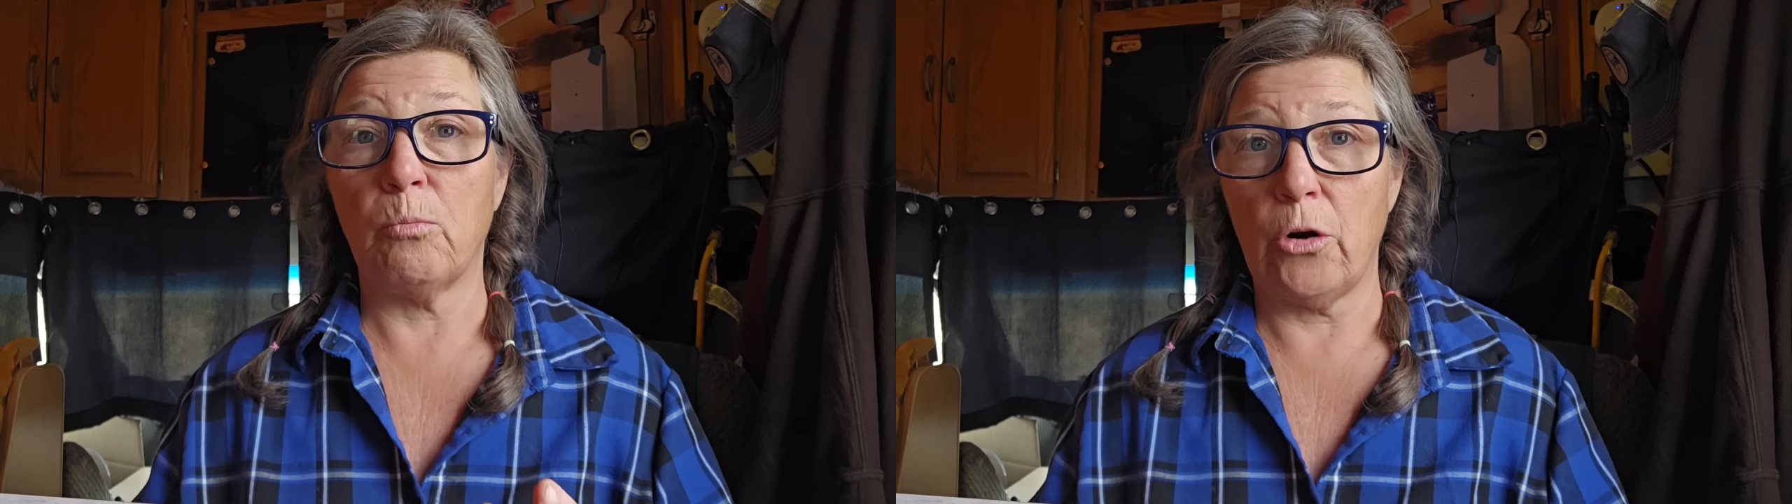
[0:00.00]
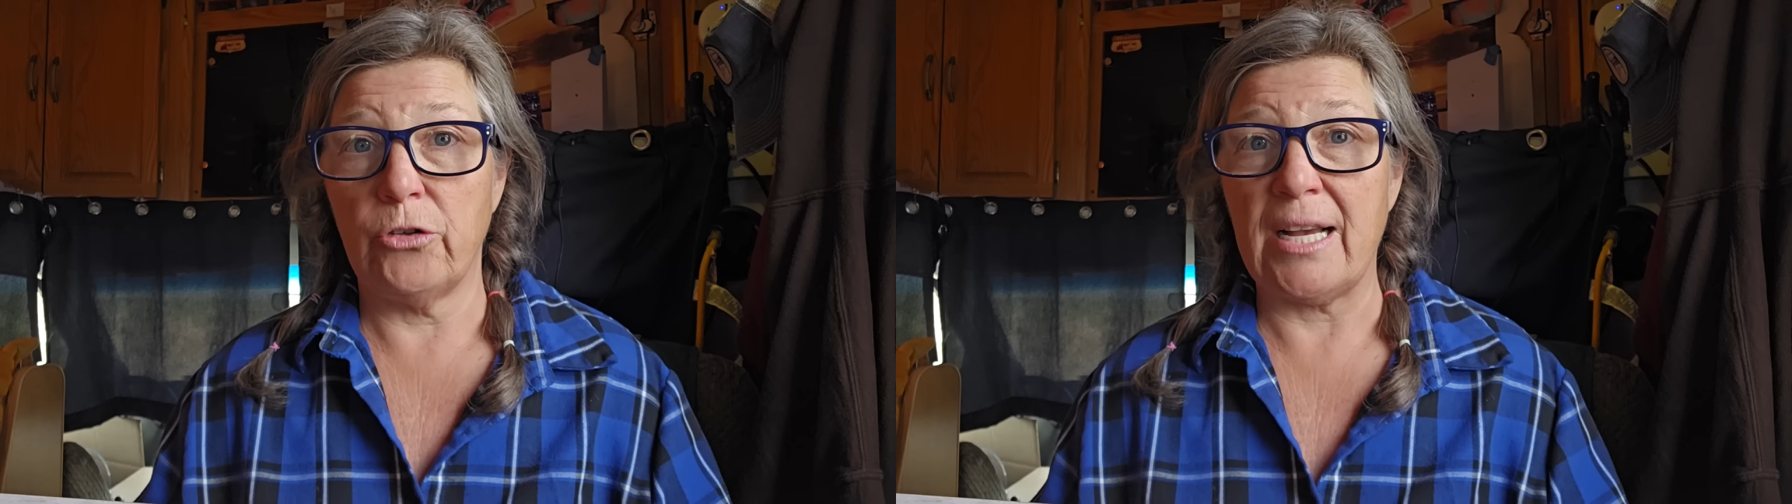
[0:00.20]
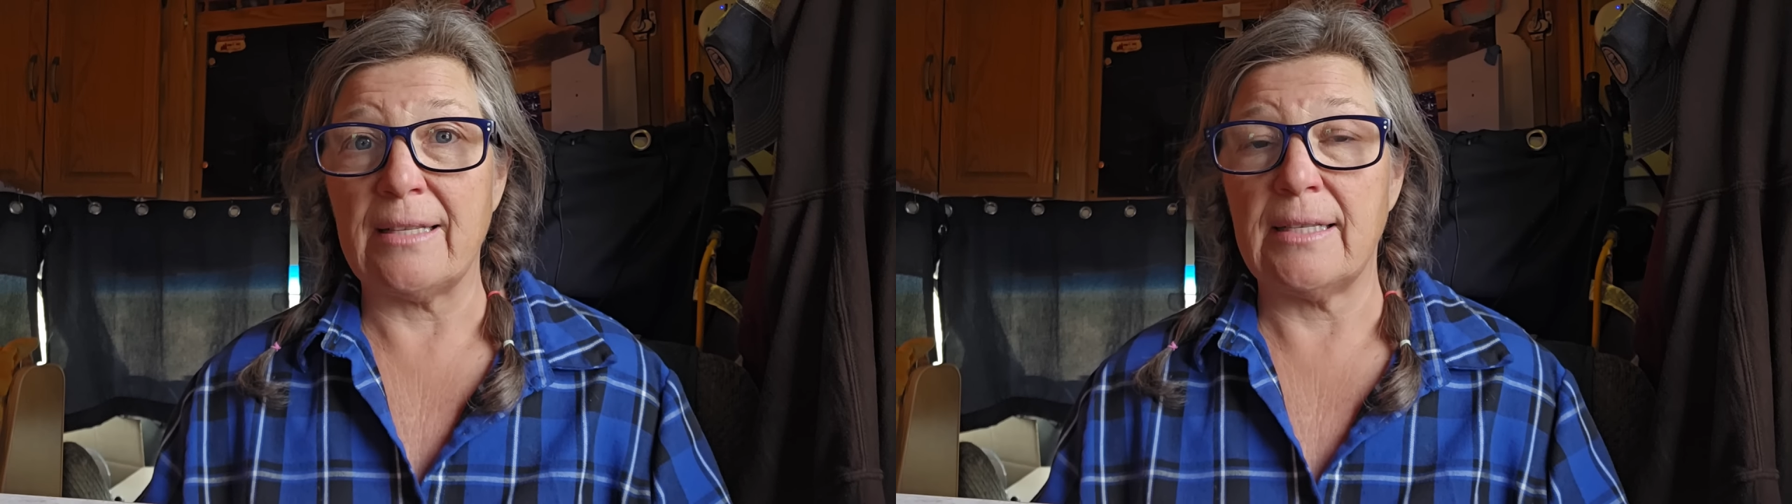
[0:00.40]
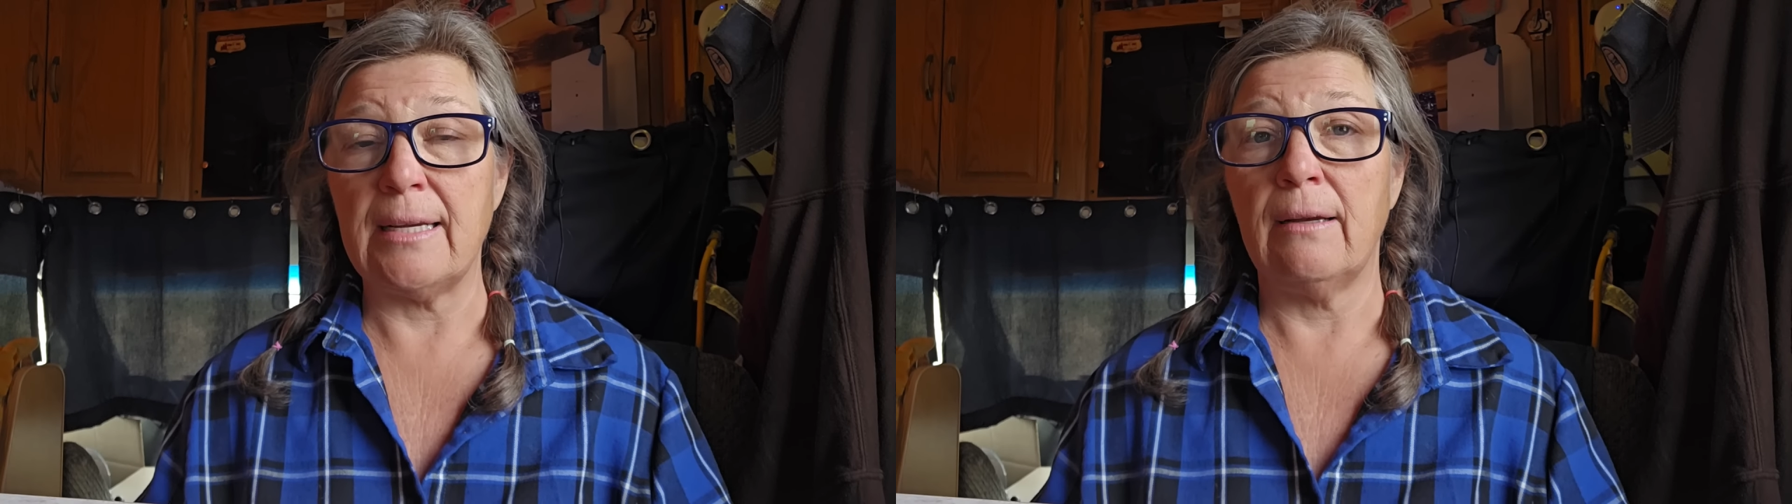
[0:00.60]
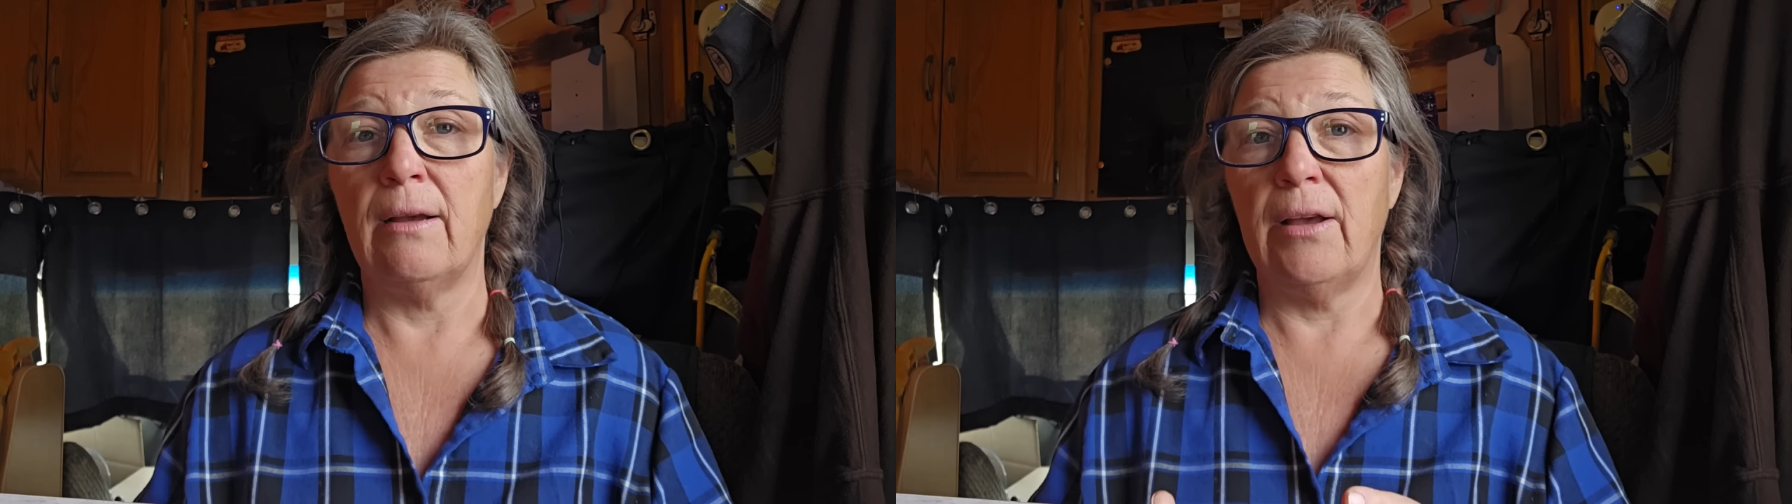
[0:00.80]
protesting.